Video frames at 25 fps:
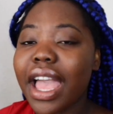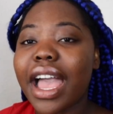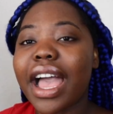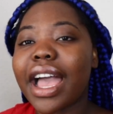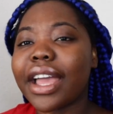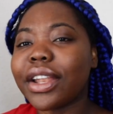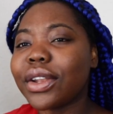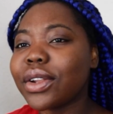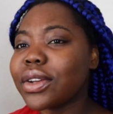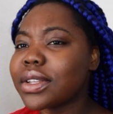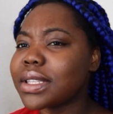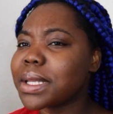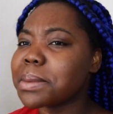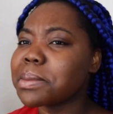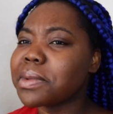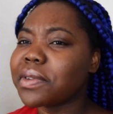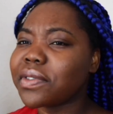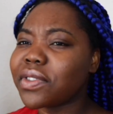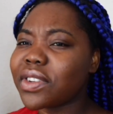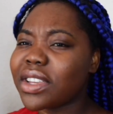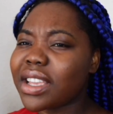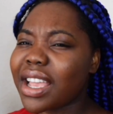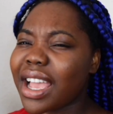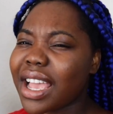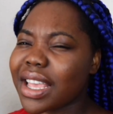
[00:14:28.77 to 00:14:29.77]
I know some of
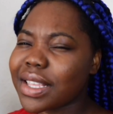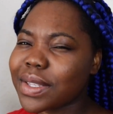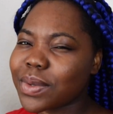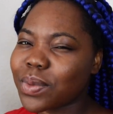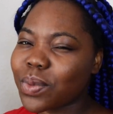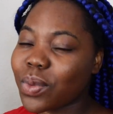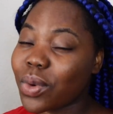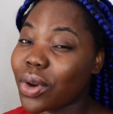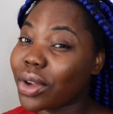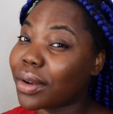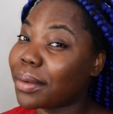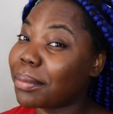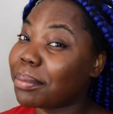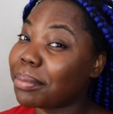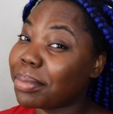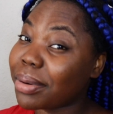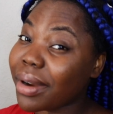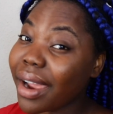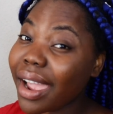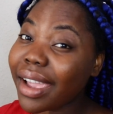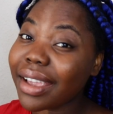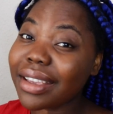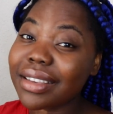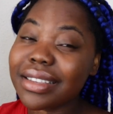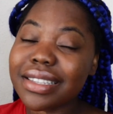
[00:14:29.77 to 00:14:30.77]
you guys want
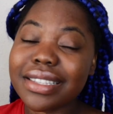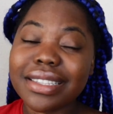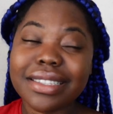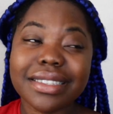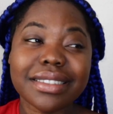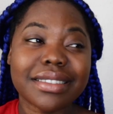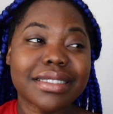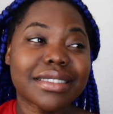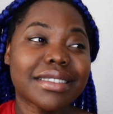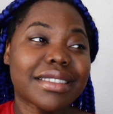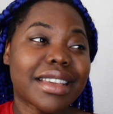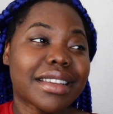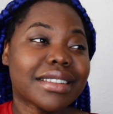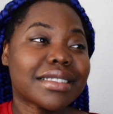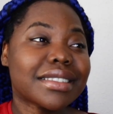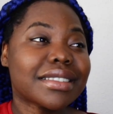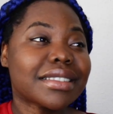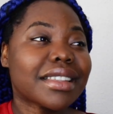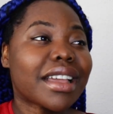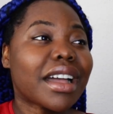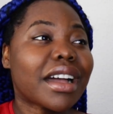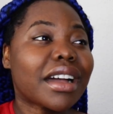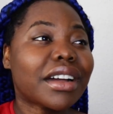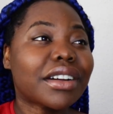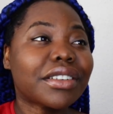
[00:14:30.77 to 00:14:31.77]
pranks and
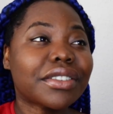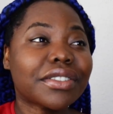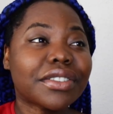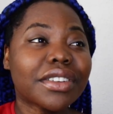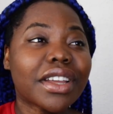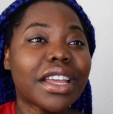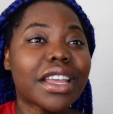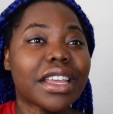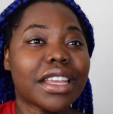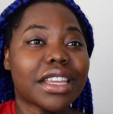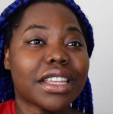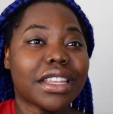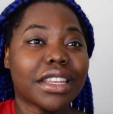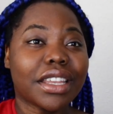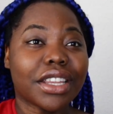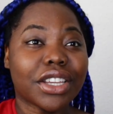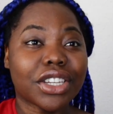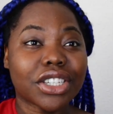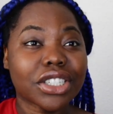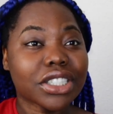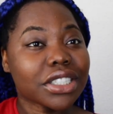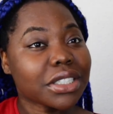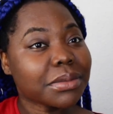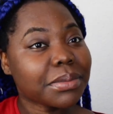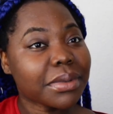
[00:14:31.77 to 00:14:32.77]
stuff. They
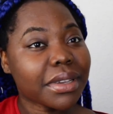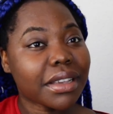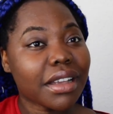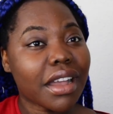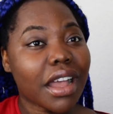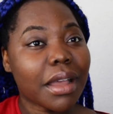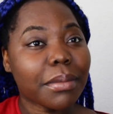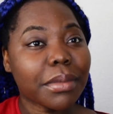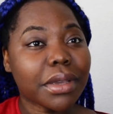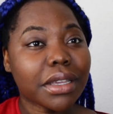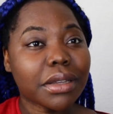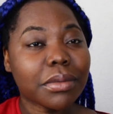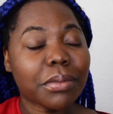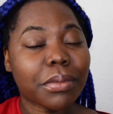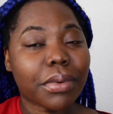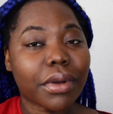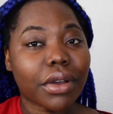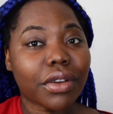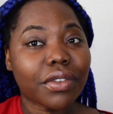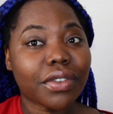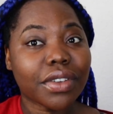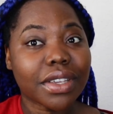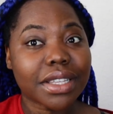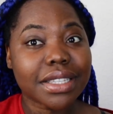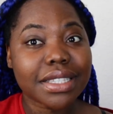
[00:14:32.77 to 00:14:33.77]
should be coming, but
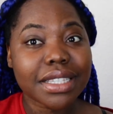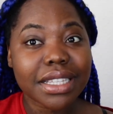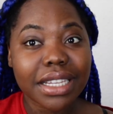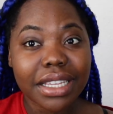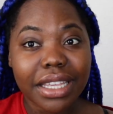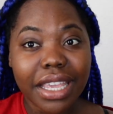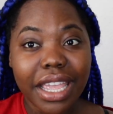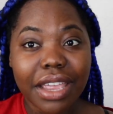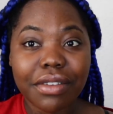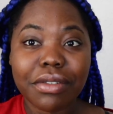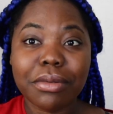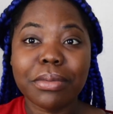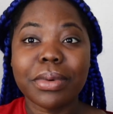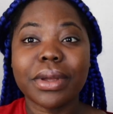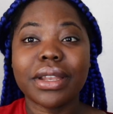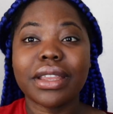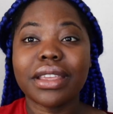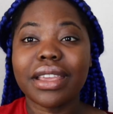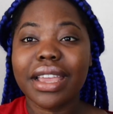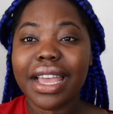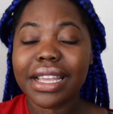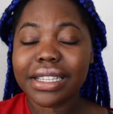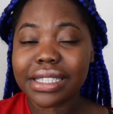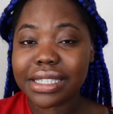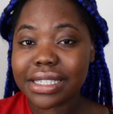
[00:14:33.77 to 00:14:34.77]
obviously
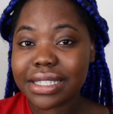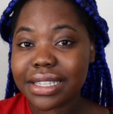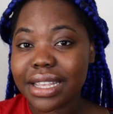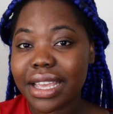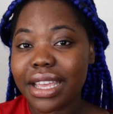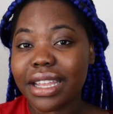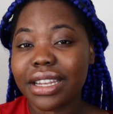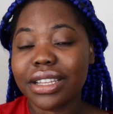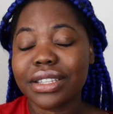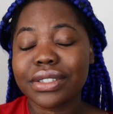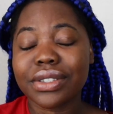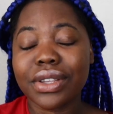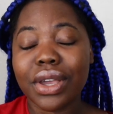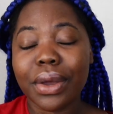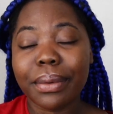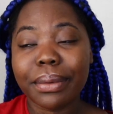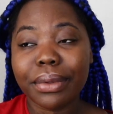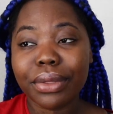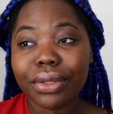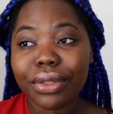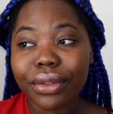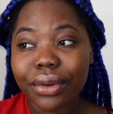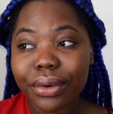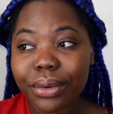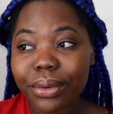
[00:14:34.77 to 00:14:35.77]
everybody, as I said, is
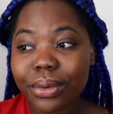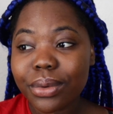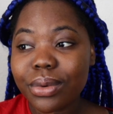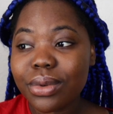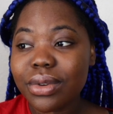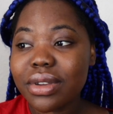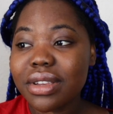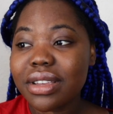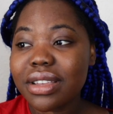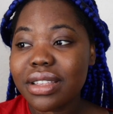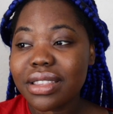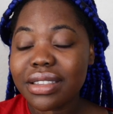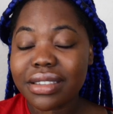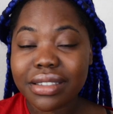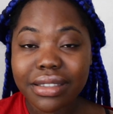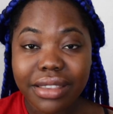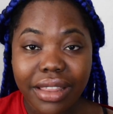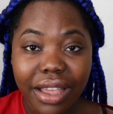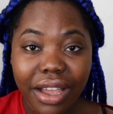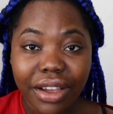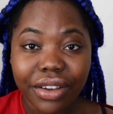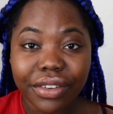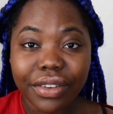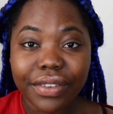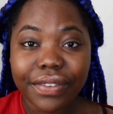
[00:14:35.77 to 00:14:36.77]
going through
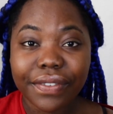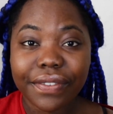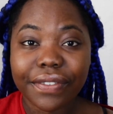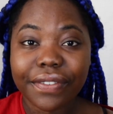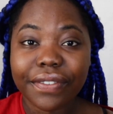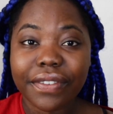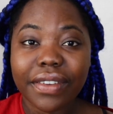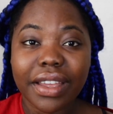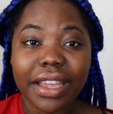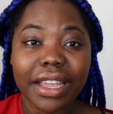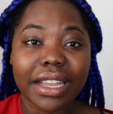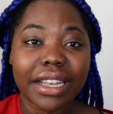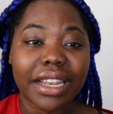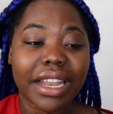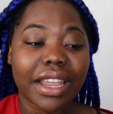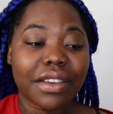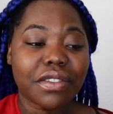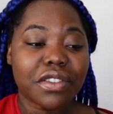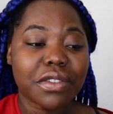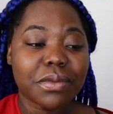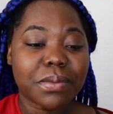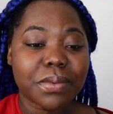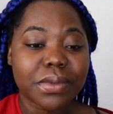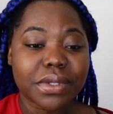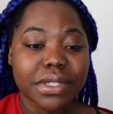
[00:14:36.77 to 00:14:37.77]
stuff and
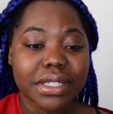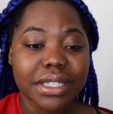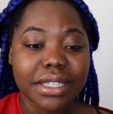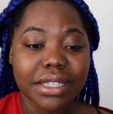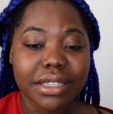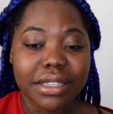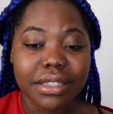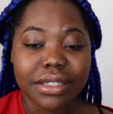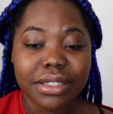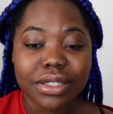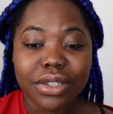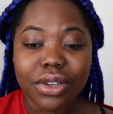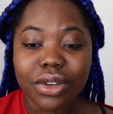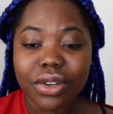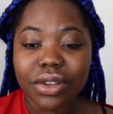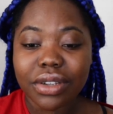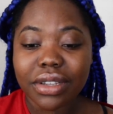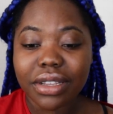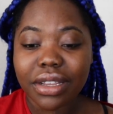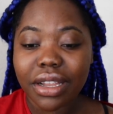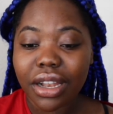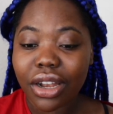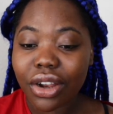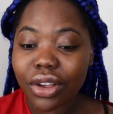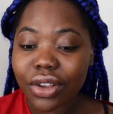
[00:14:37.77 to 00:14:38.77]
everybody's got
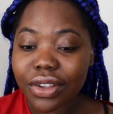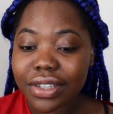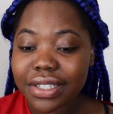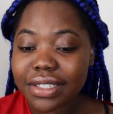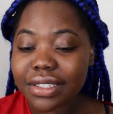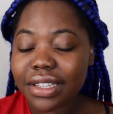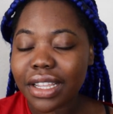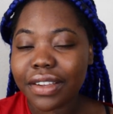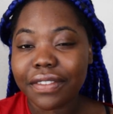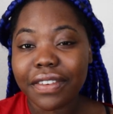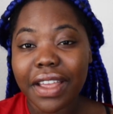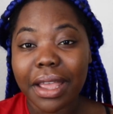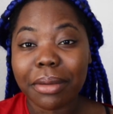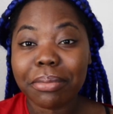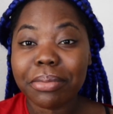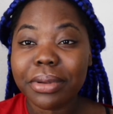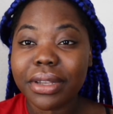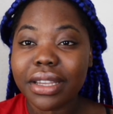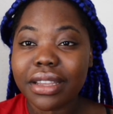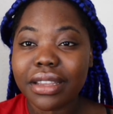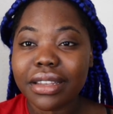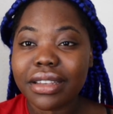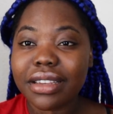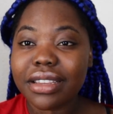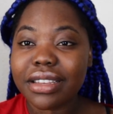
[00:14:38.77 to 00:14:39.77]
a lot of stuff
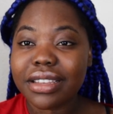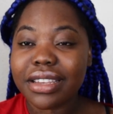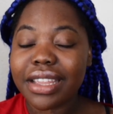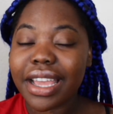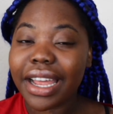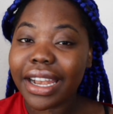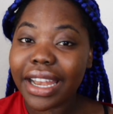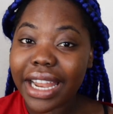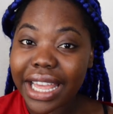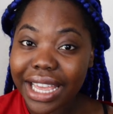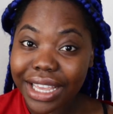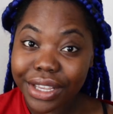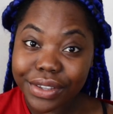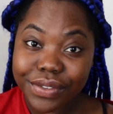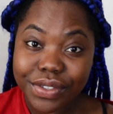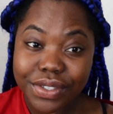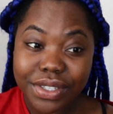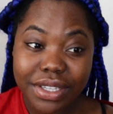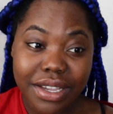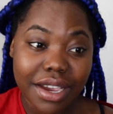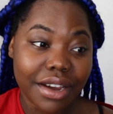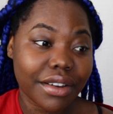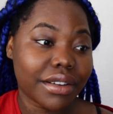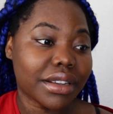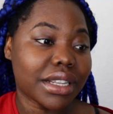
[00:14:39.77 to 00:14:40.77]
happening in their lives
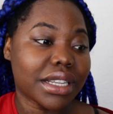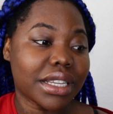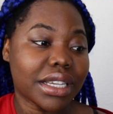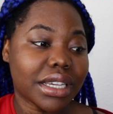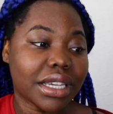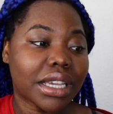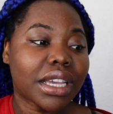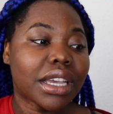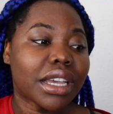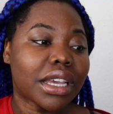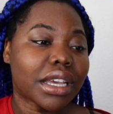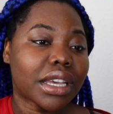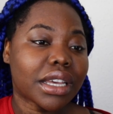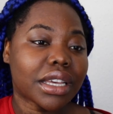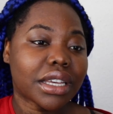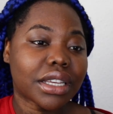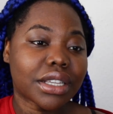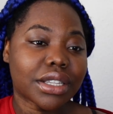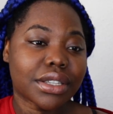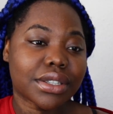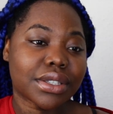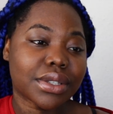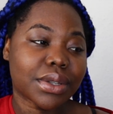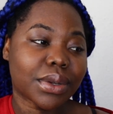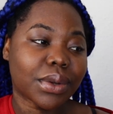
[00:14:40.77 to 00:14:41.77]
currently.
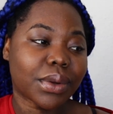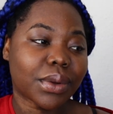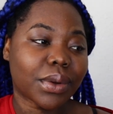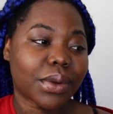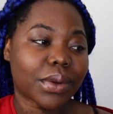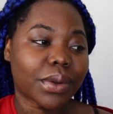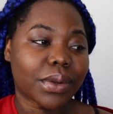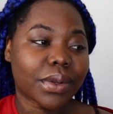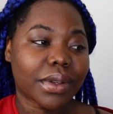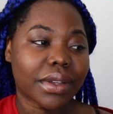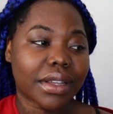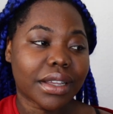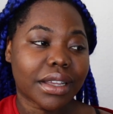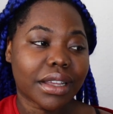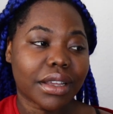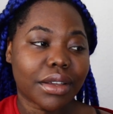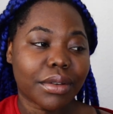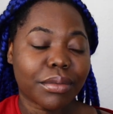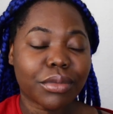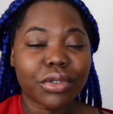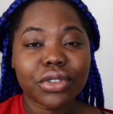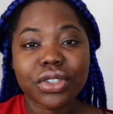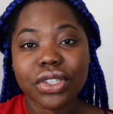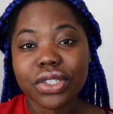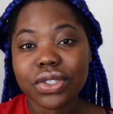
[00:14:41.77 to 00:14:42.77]
So
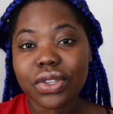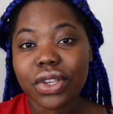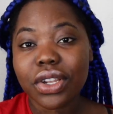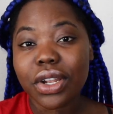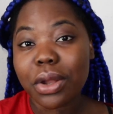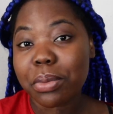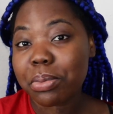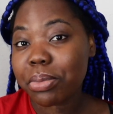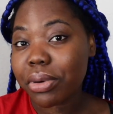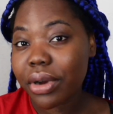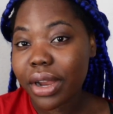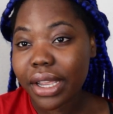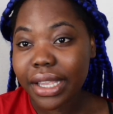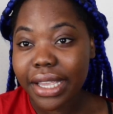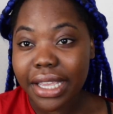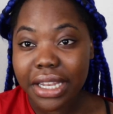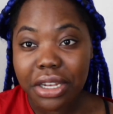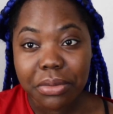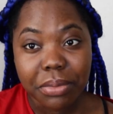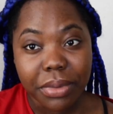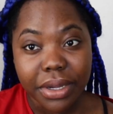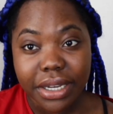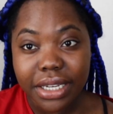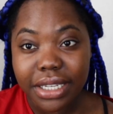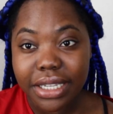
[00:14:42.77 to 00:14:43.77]
I'm not just gonna prank
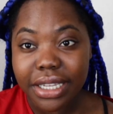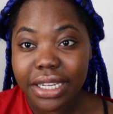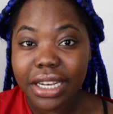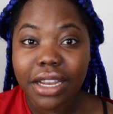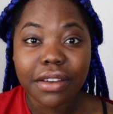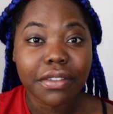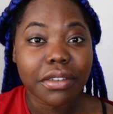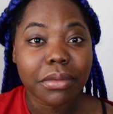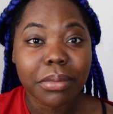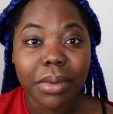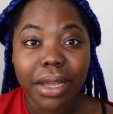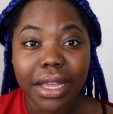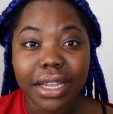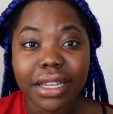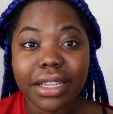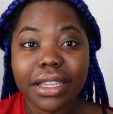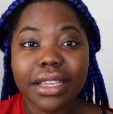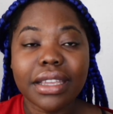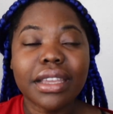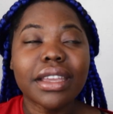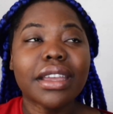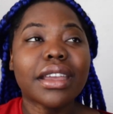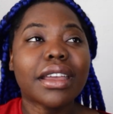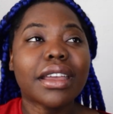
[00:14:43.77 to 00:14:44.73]
anybody and everybody.